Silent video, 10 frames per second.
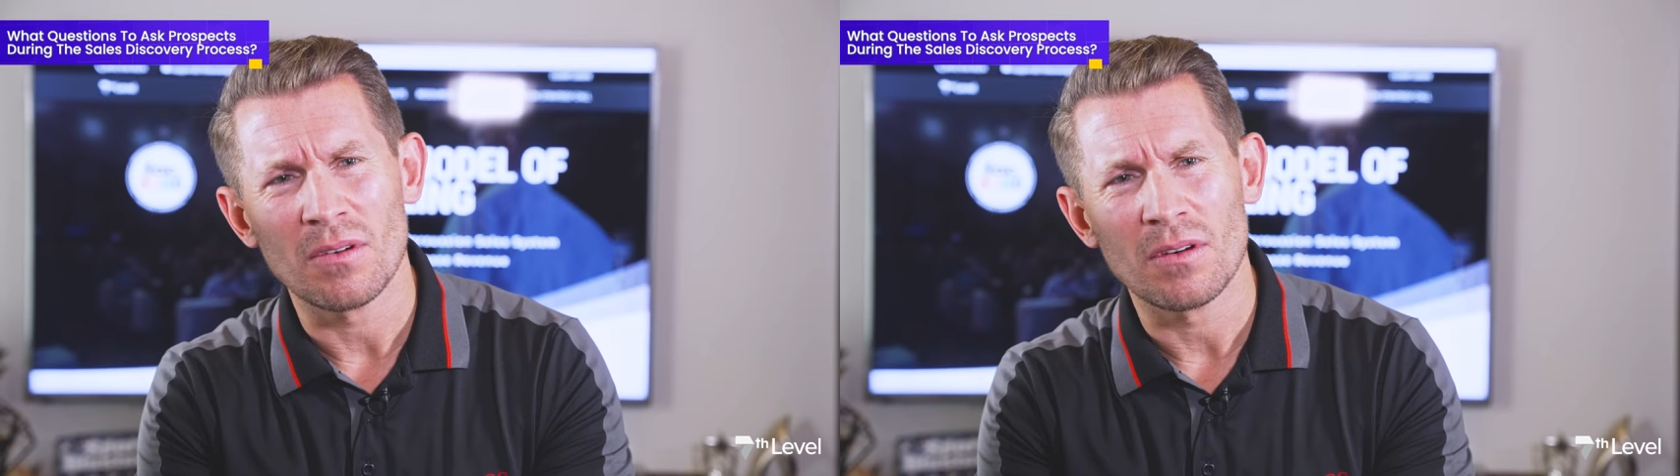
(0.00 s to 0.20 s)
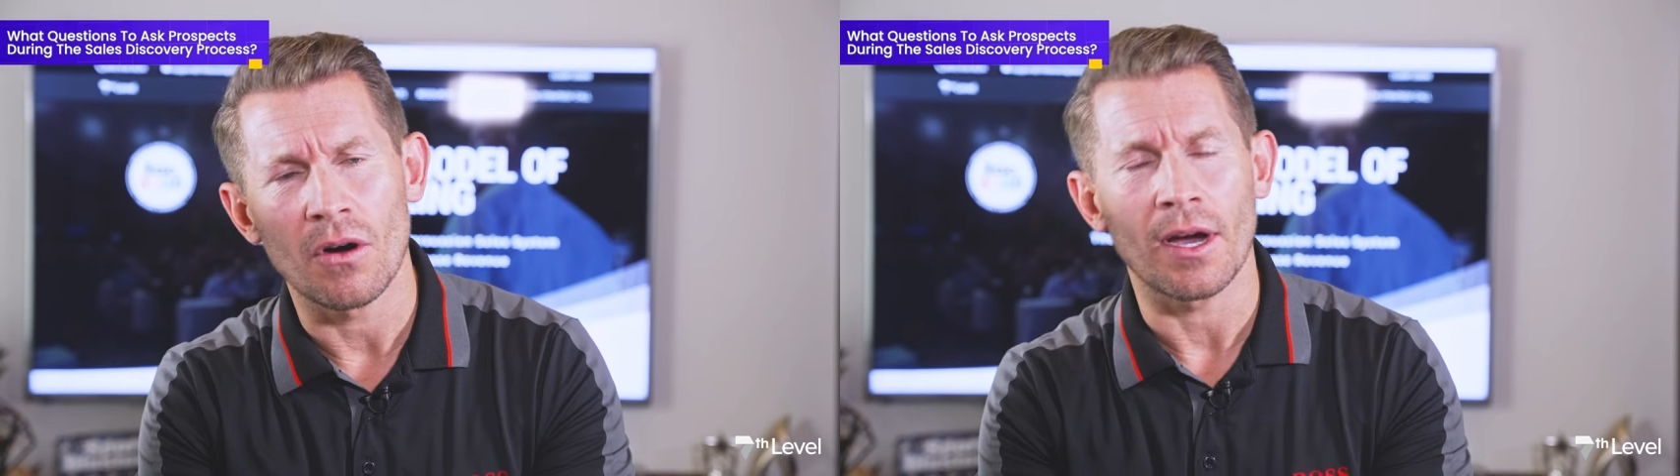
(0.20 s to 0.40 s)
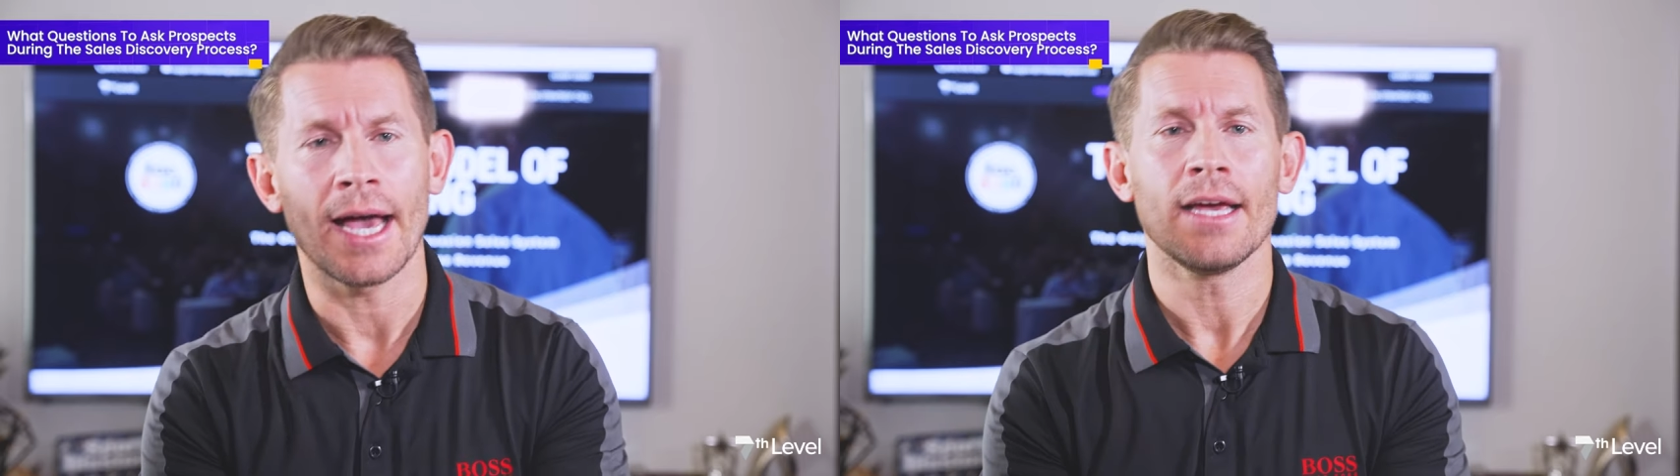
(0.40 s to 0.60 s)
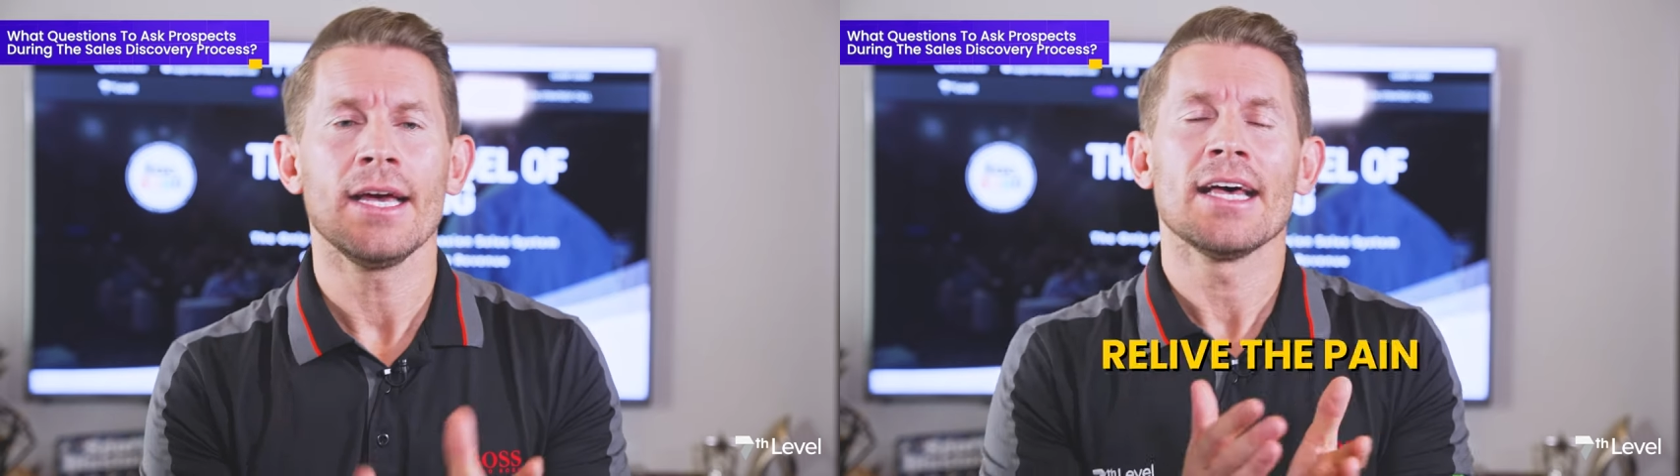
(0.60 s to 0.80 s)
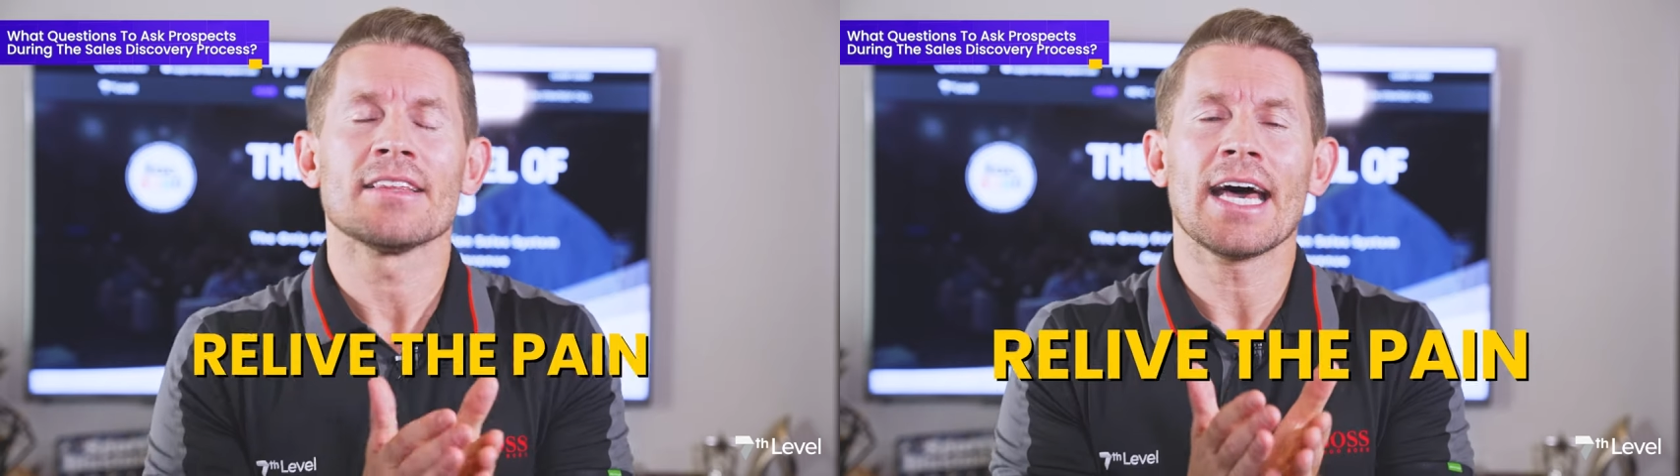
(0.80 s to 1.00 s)
Okay,
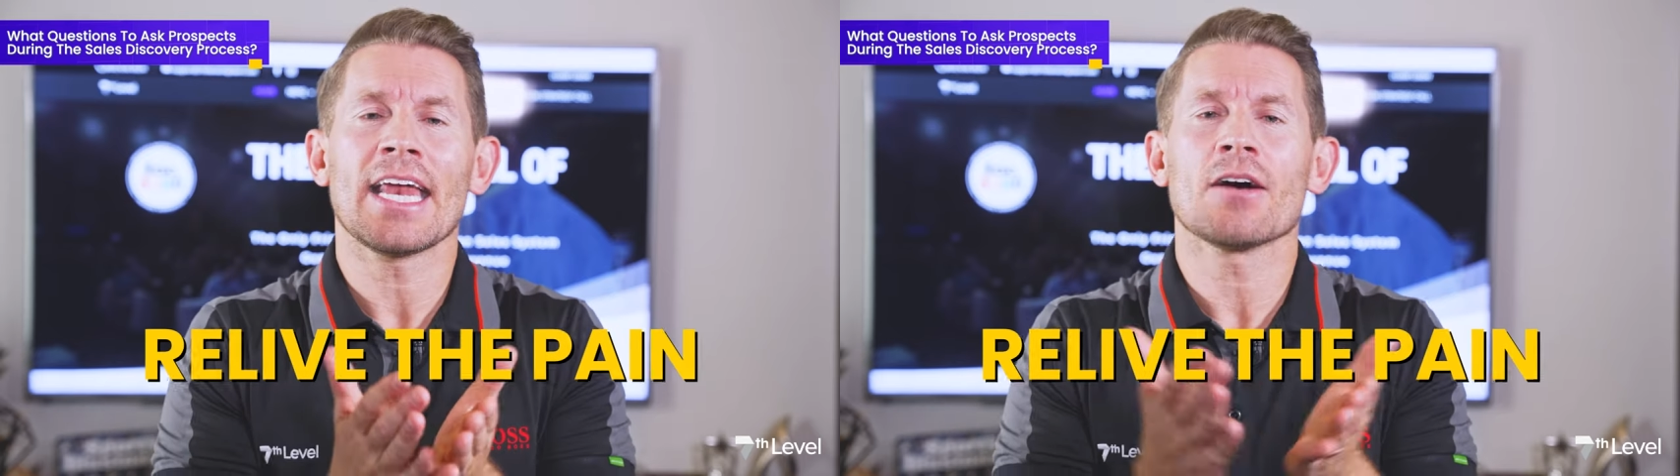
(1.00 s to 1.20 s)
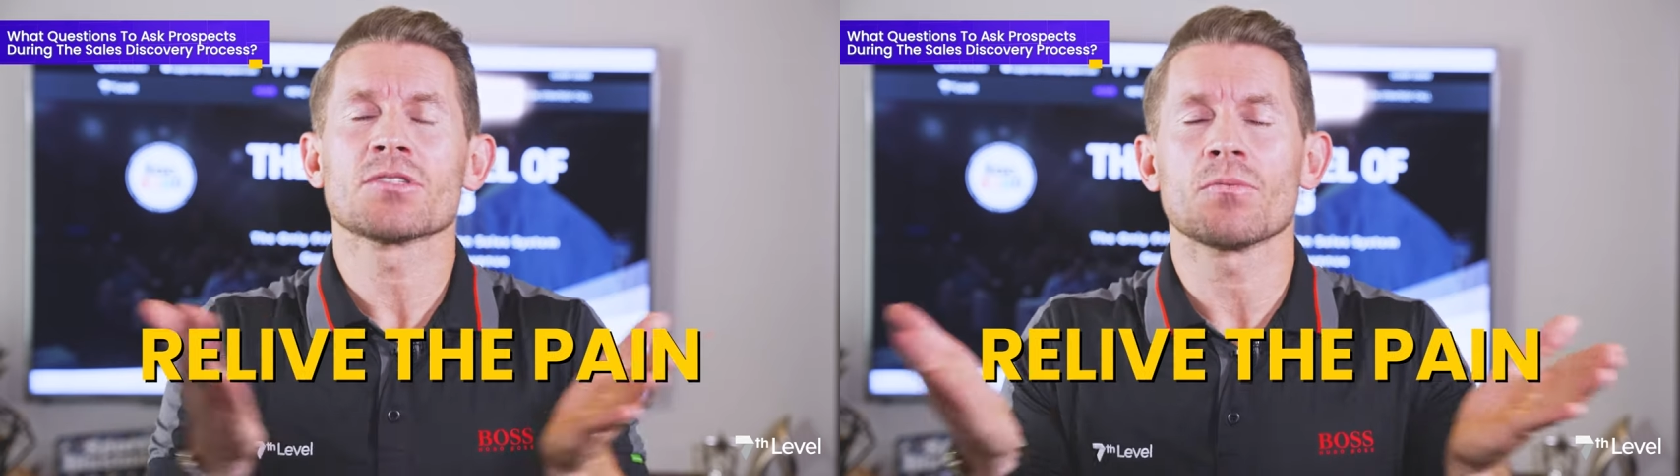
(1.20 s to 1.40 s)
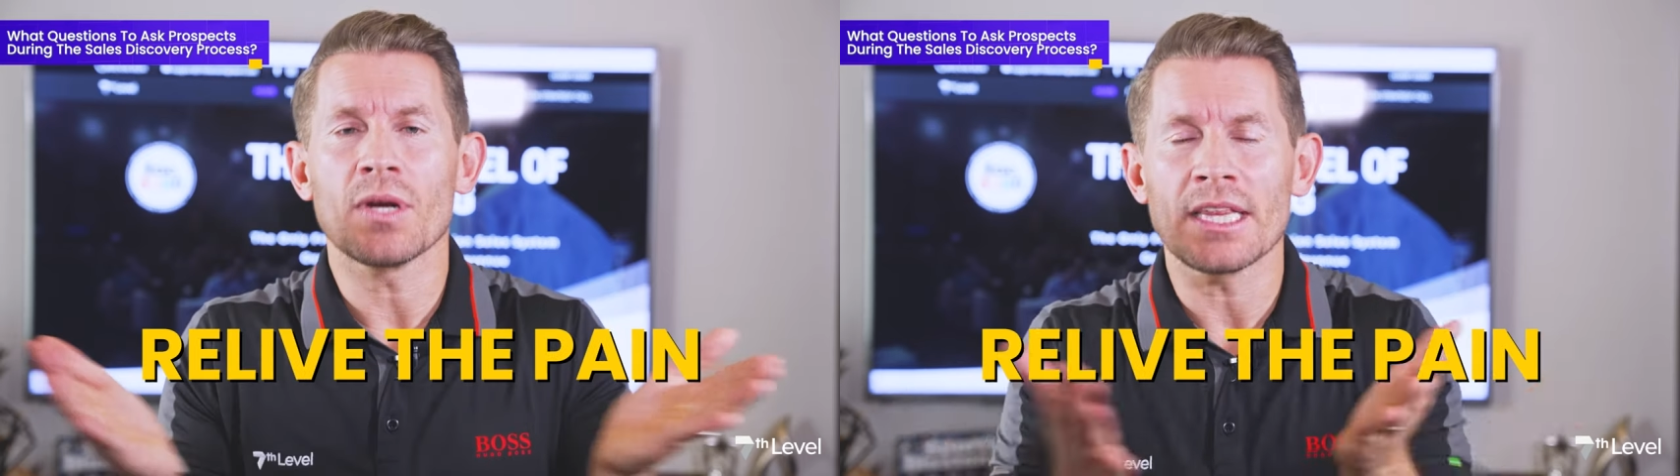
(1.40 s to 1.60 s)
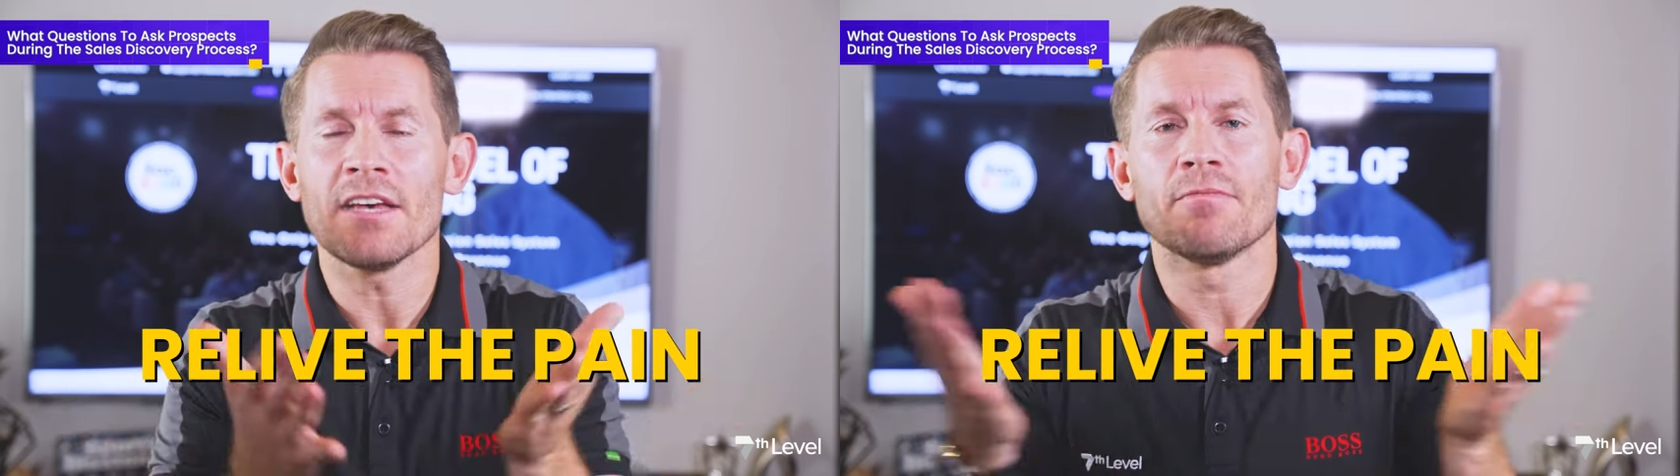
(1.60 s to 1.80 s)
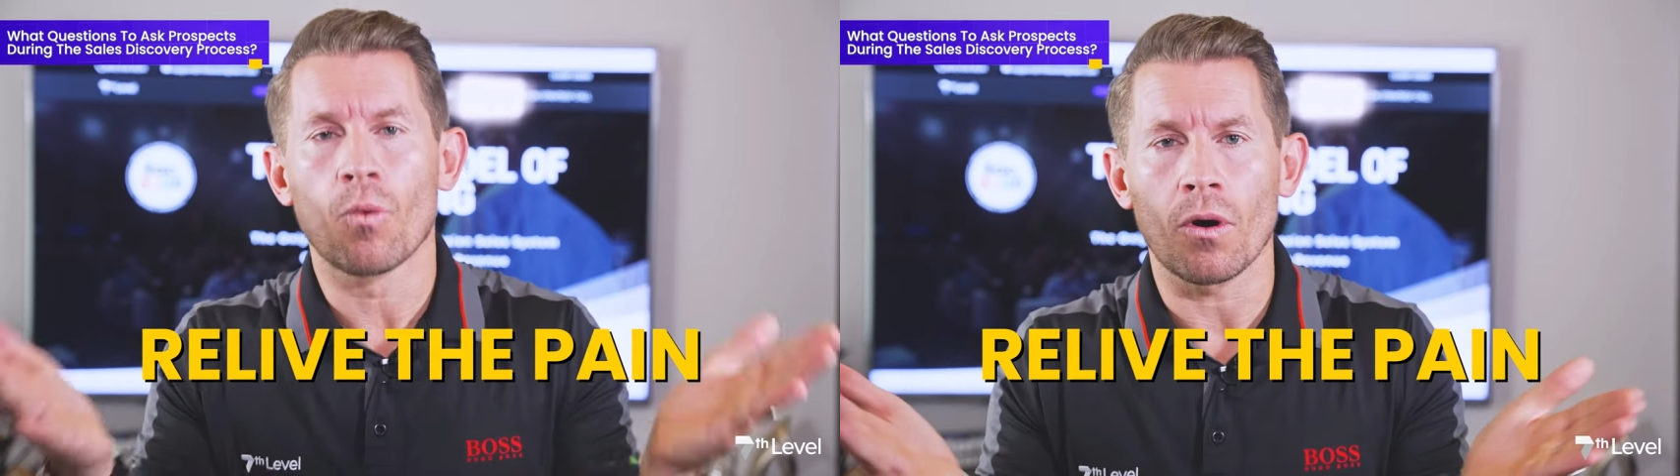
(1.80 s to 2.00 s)
that helps them relive
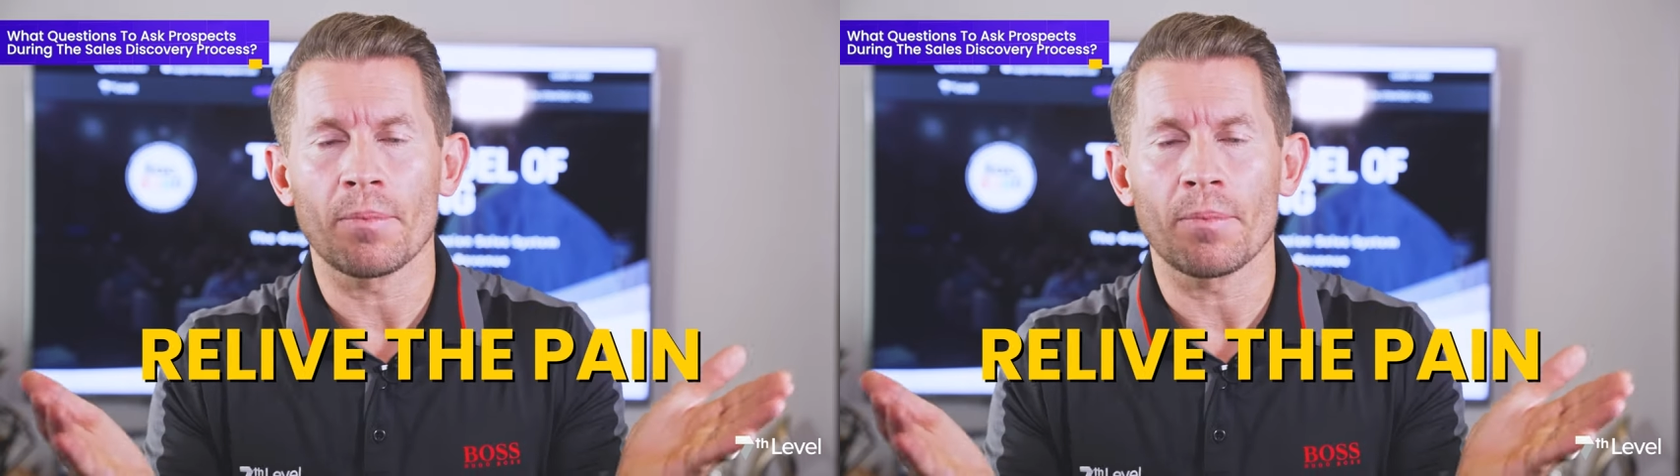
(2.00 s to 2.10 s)
more